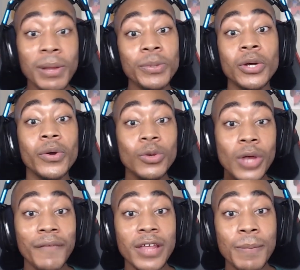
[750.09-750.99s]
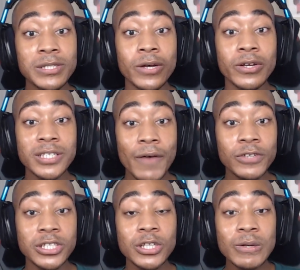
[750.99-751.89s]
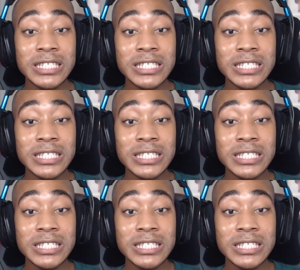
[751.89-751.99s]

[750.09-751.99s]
Let me know what you thought of the episode yourself. Just no